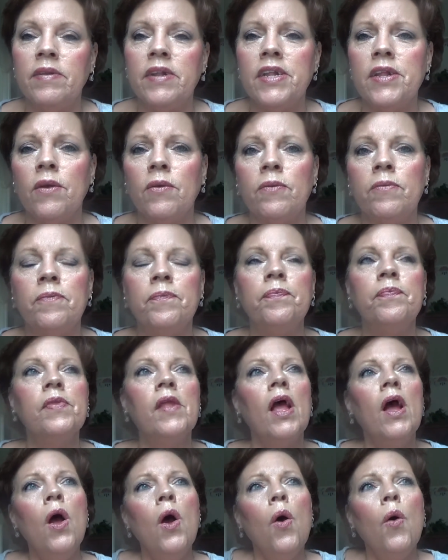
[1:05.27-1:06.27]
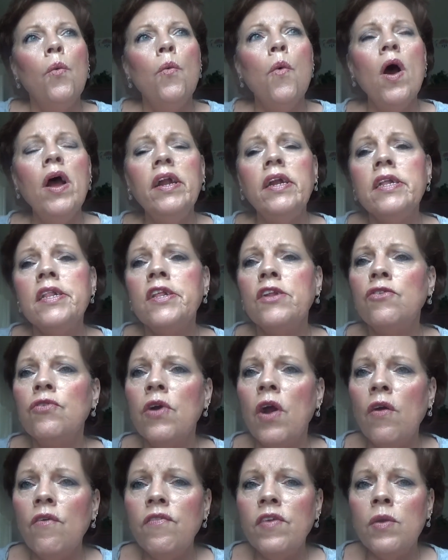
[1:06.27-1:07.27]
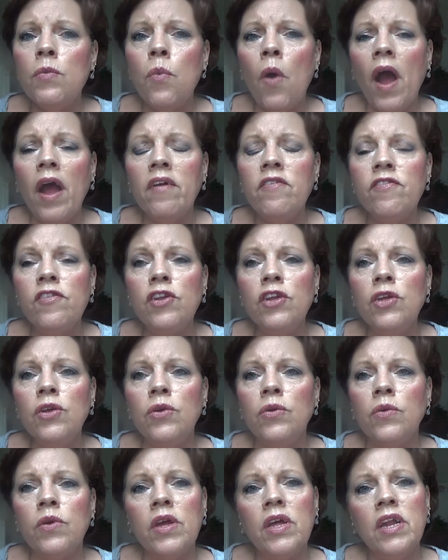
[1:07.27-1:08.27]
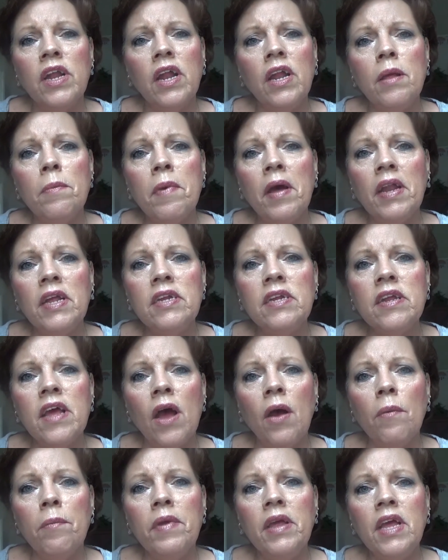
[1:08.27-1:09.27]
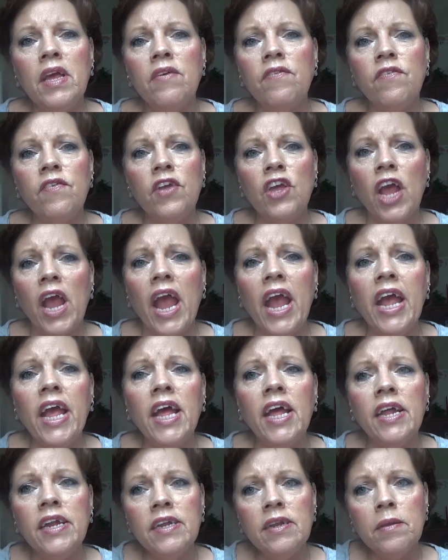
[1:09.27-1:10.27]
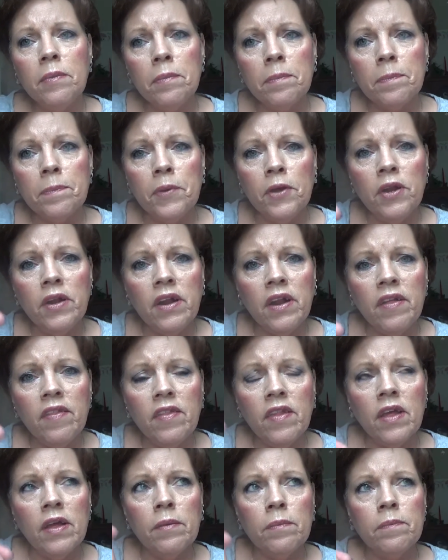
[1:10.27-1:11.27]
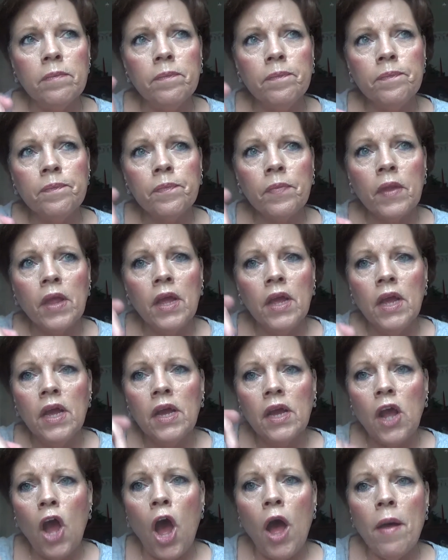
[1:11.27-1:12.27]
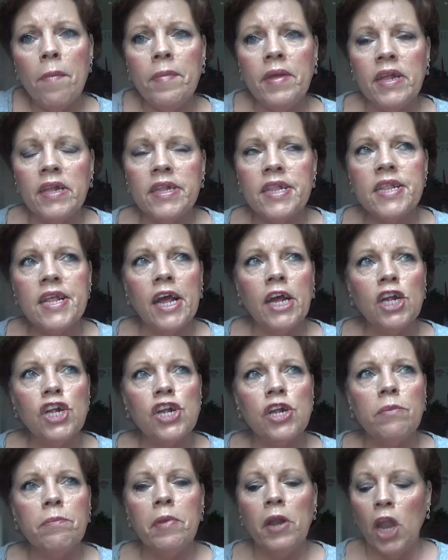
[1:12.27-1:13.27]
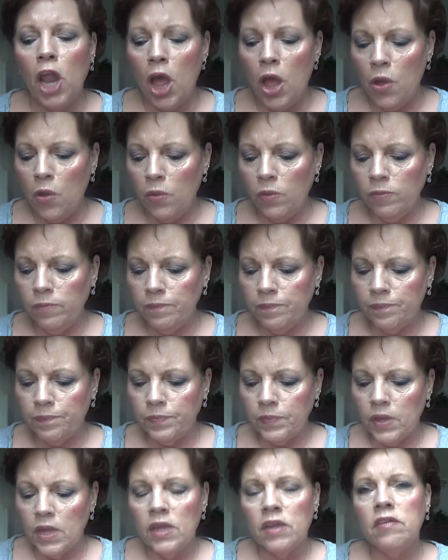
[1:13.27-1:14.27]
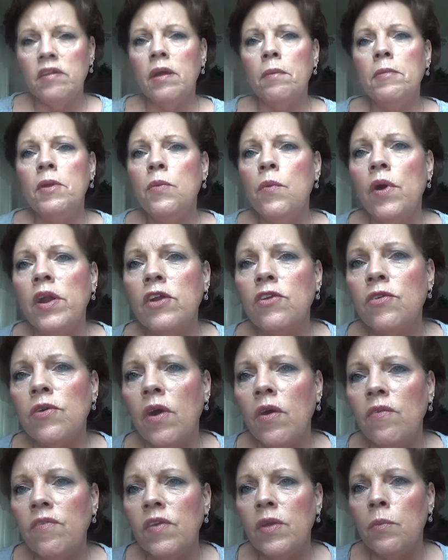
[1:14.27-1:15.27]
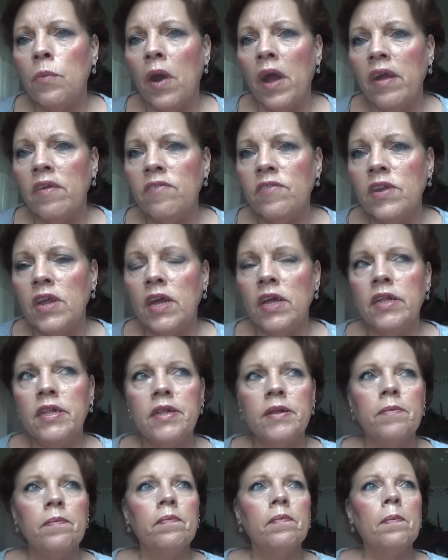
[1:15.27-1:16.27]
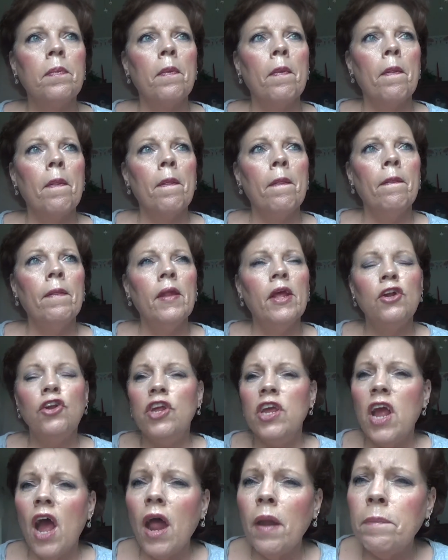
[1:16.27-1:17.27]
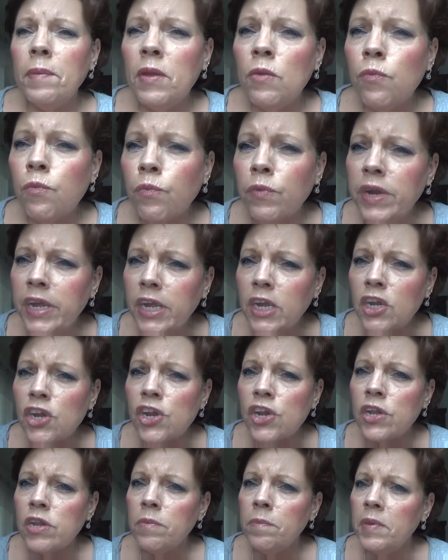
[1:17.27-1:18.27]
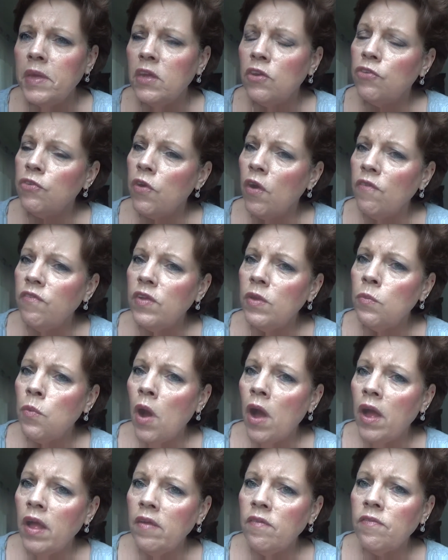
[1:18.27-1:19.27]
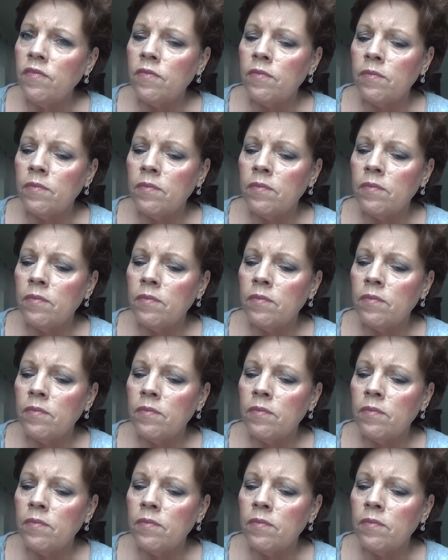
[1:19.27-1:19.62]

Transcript: So, what does a trophy wife do? Could anybody tell me? If you can, put it in the comment section below. Tell me what a trophy wife does. Do you gotta be rich to be a trophy wife?